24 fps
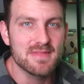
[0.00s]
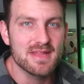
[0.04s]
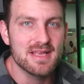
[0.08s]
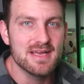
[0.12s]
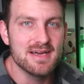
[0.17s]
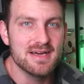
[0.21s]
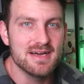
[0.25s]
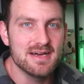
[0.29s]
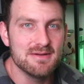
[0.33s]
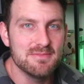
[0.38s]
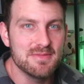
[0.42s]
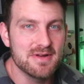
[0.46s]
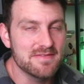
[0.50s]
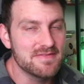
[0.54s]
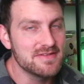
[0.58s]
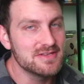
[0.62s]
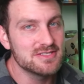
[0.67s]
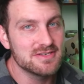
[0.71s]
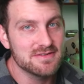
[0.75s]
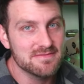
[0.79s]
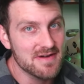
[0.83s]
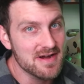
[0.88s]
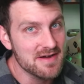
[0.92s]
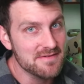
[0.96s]
But if this
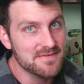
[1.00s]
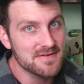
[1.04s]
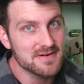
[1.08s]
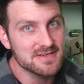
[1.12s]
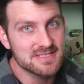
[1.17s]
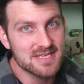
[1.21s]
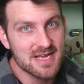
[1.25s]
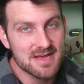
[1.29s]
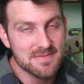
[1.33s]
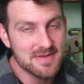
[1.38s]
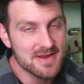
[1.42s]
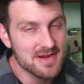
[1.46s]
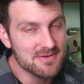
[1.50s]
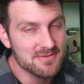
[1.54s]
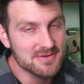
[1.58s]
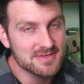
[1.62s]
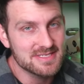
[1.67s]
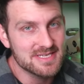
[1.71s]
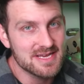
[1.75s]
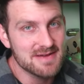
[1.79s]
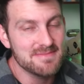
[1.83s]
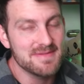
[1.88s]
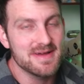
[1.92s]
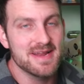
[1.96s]
is your very first time here,
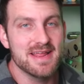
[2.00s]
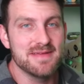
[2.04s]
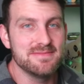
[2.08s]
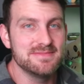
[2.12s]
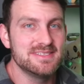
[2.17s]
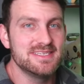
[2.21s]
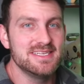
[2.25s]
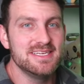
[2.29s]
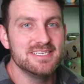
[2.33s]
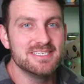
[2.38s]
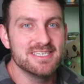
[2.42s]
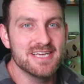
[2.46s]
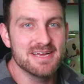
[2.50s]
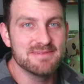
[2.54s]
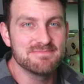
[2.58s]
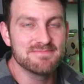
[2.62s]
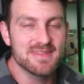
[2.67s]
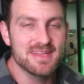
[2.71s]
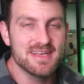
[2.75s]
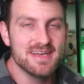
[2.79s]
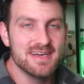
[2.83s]
what's up? My name's TJ.